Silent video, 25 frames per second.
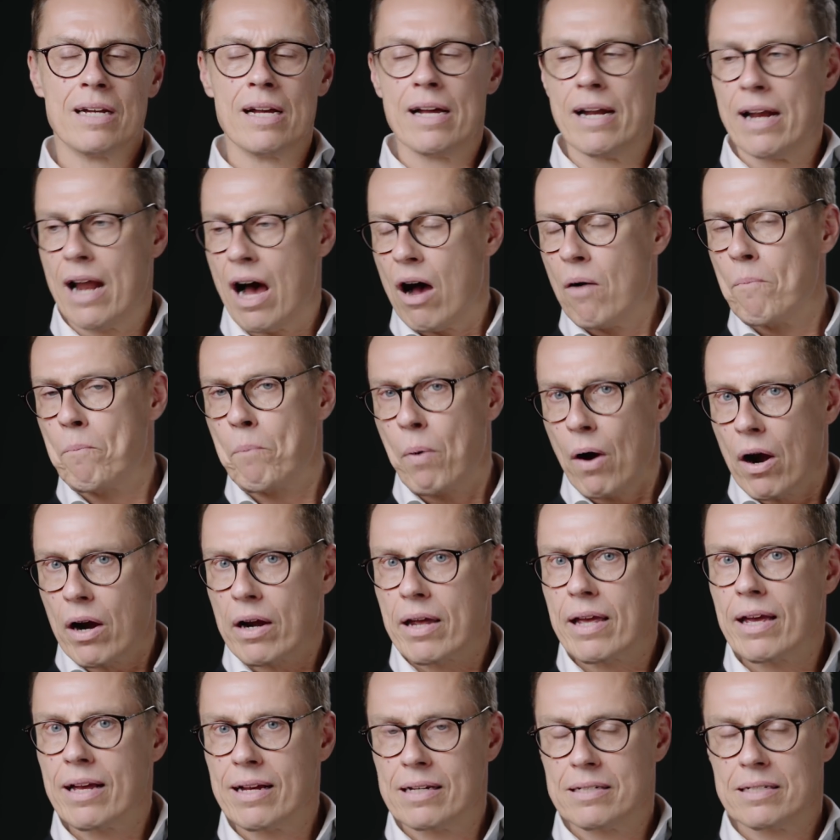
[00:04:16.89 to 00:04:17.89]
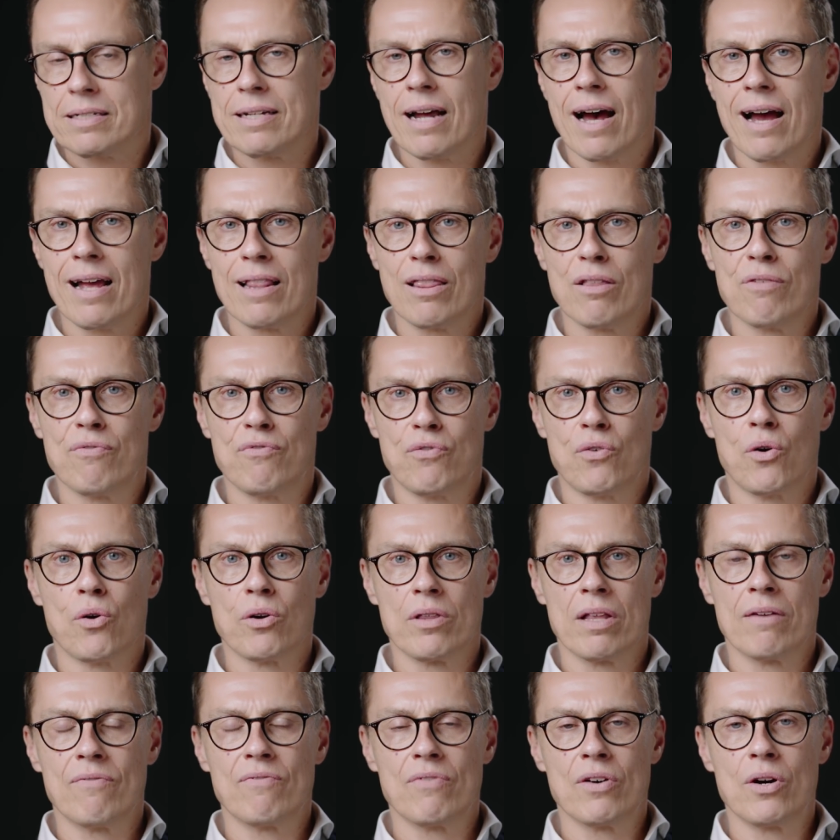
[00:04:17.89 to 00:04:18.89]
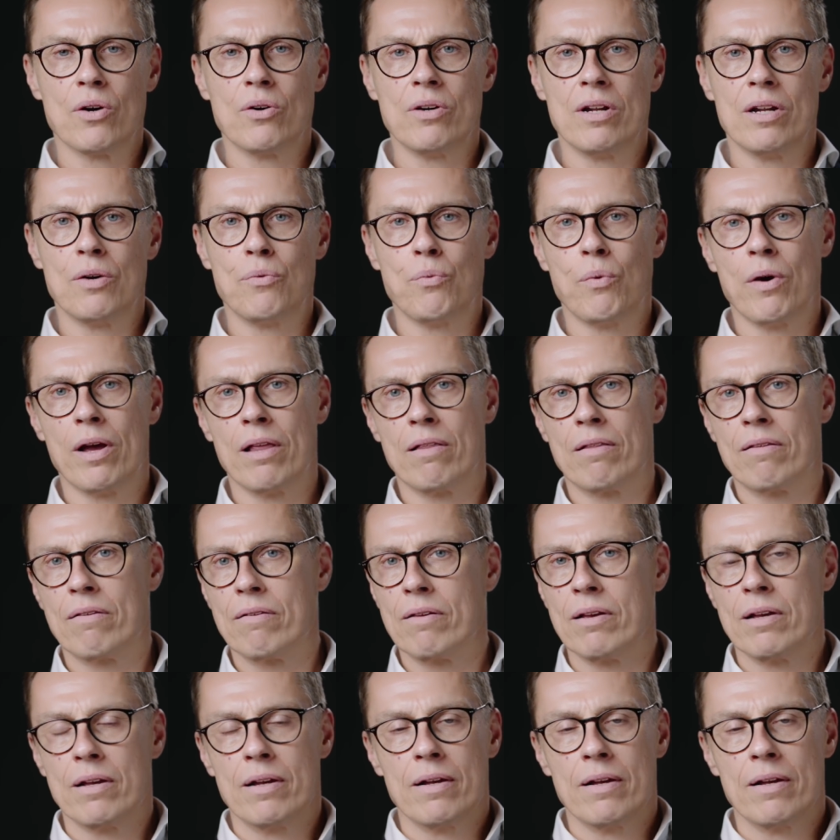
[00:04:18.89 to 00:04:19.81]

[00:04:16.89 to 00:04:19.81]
Now I'm parking aside the 4 that voted with